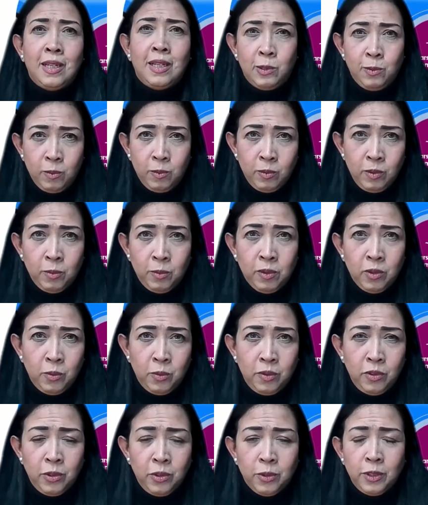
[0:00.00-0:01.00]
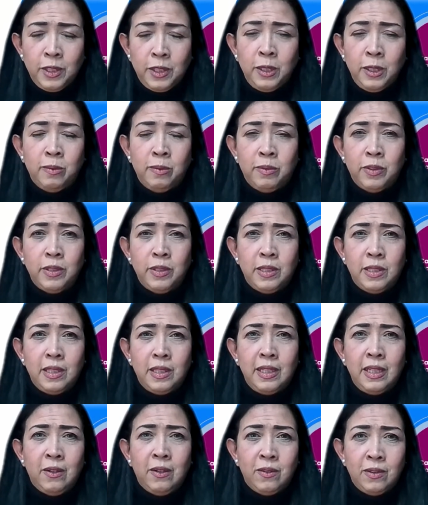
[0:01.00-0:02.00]
That's what we worked with York
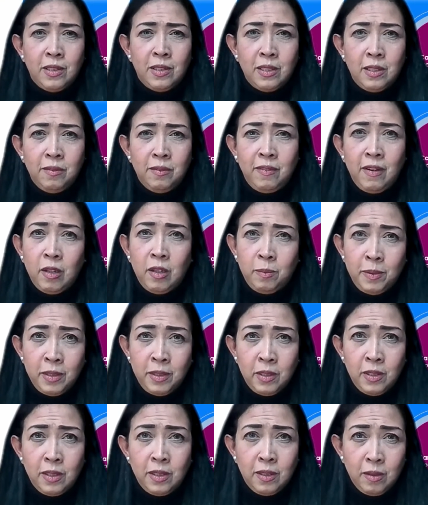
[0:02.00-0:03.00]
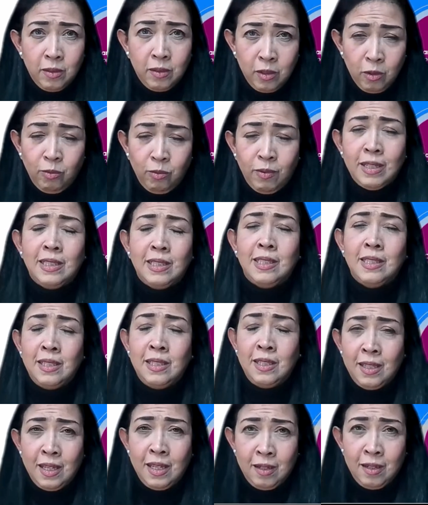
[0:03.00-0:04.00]
University on to develop into the resin
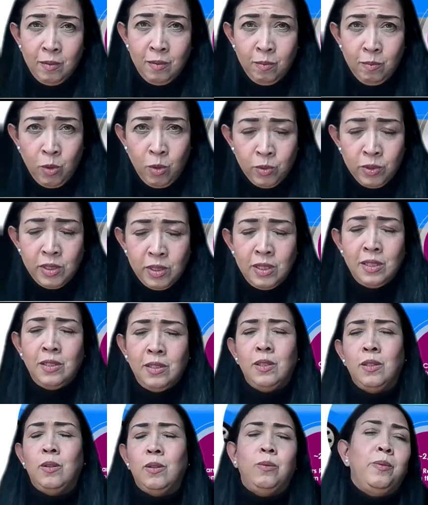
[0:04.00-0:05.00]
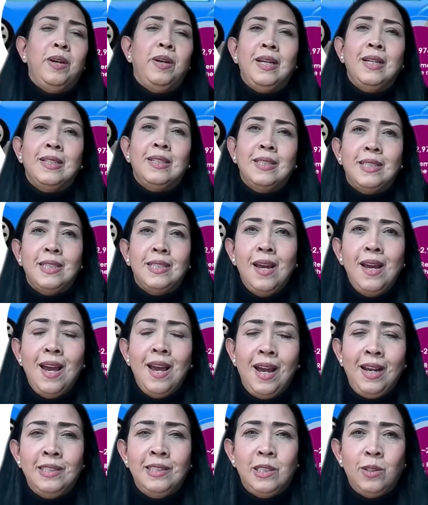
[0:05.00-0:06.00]
and then molded into the rings.
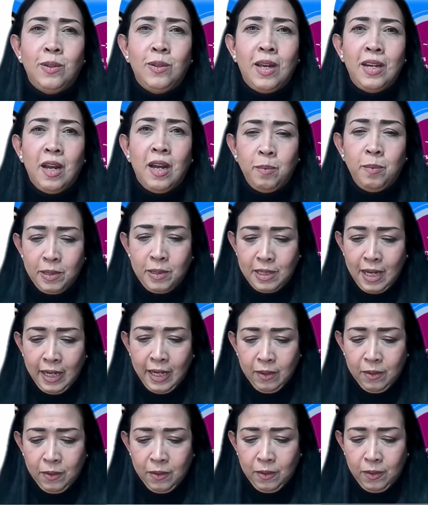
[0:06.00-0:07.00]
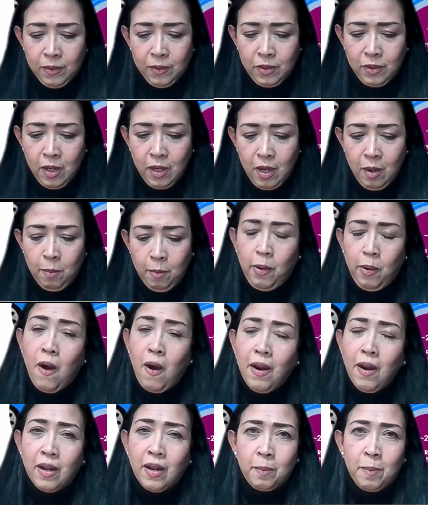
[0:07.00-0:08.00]
And so that upcycled
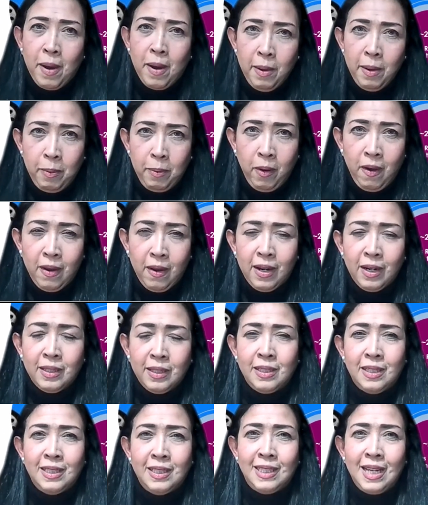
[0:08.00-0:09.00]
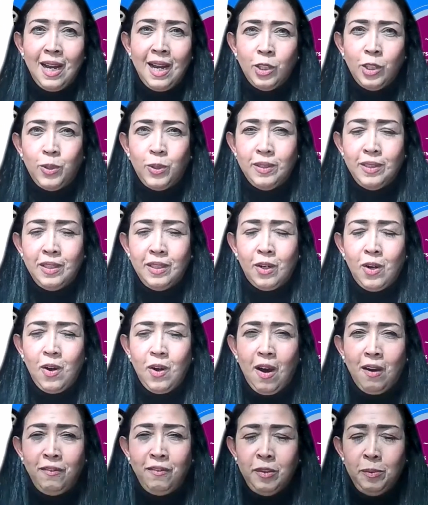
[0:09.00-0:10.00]
byproduct is actually the
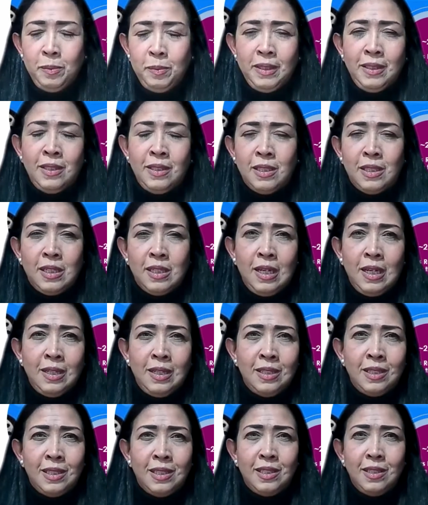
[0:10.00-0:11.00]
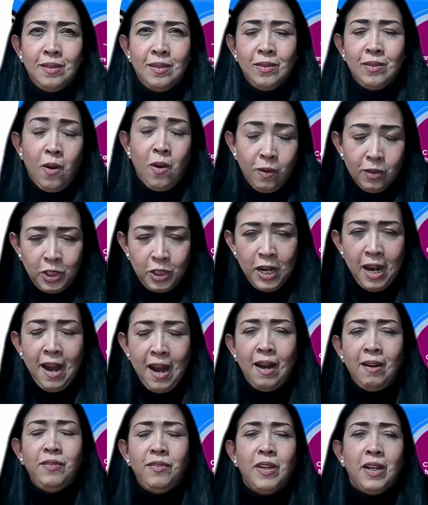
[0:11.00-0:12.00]
coffee bean skins called
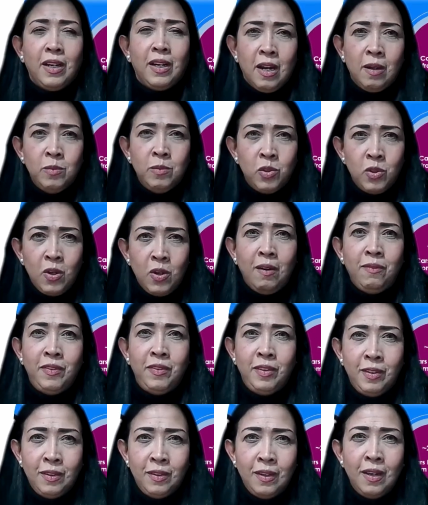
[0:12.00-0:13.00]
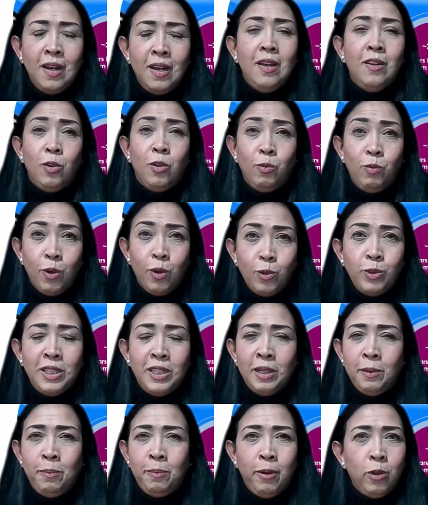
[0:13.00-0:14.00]
chaff that comes off in the
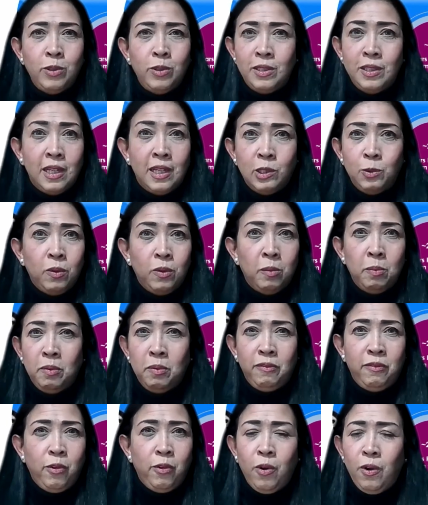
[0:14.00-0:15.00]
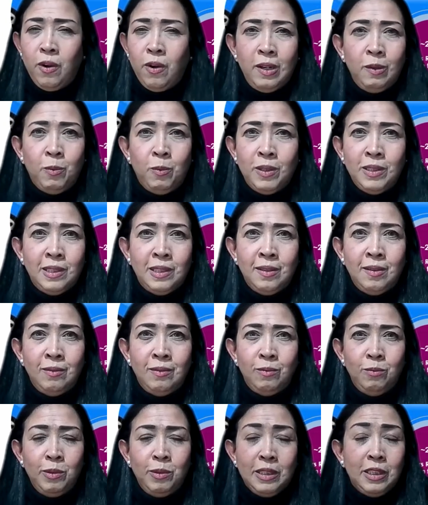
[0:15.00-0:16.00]
roasting process, where before it
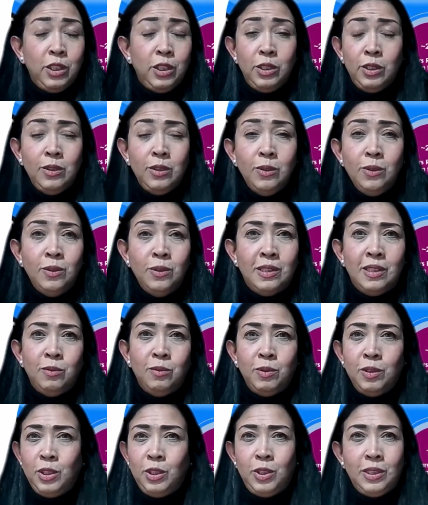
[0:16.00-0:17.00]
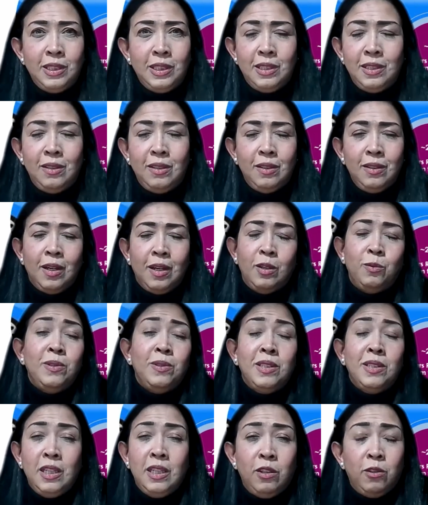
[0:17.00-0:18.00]
wasn't really used. It was just, I
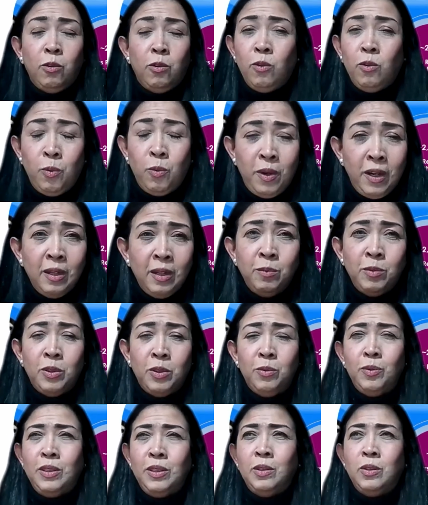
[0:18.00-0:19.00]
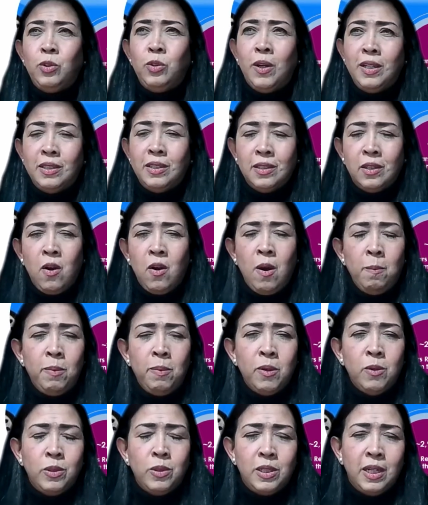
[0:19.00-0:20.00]
wouldn't say thrown away. I'm sure we tried to
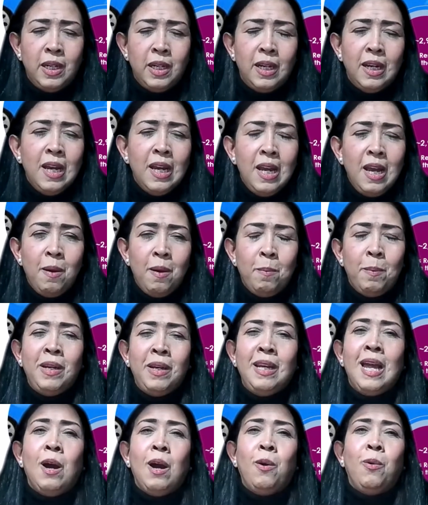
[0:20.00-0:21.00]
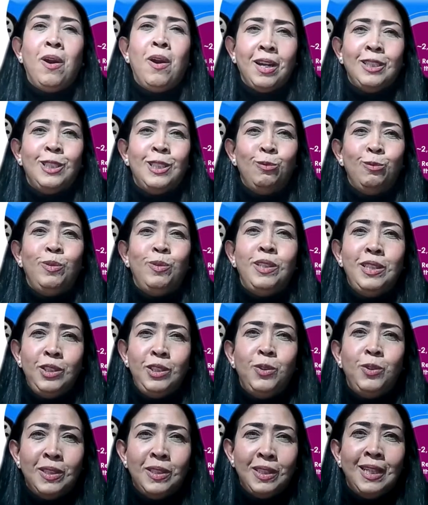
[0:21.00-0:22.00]
compost it, but now we're actually
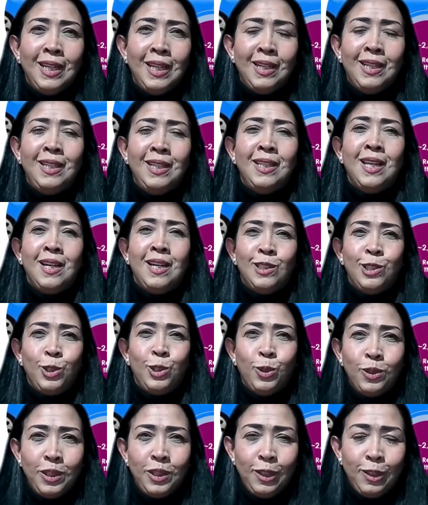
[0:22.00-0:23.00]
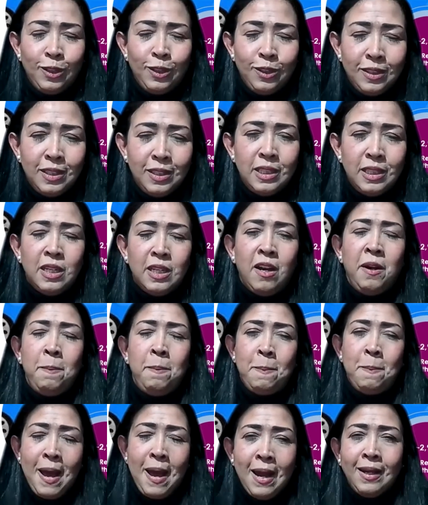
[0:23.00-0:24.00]
reusing it in that circular
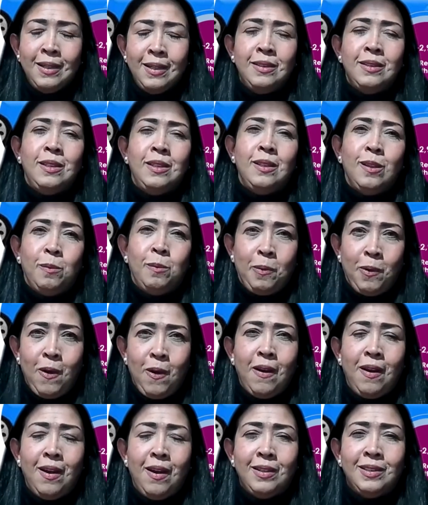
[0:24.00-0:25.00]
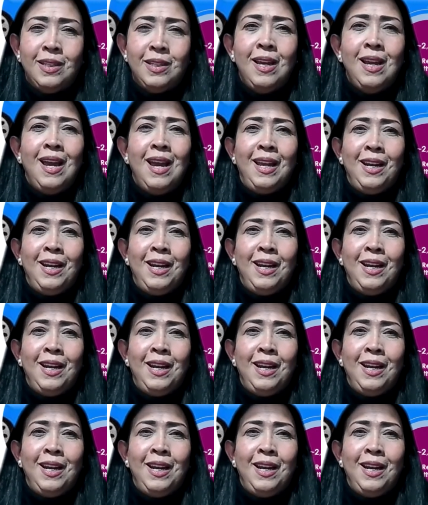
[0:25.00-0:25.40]
design back into the product.